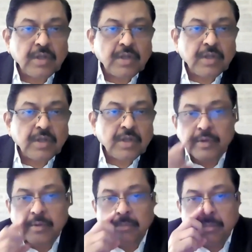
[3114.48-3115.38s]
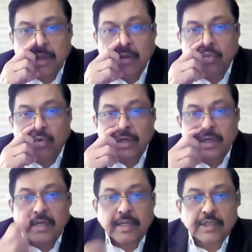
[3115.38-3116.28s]
How can we make
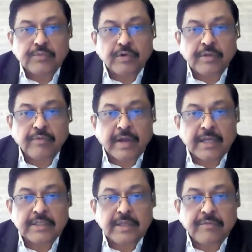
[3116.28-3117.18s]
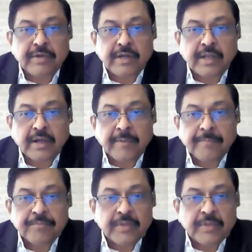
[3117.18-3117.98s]
volunteers for the FireSafe India?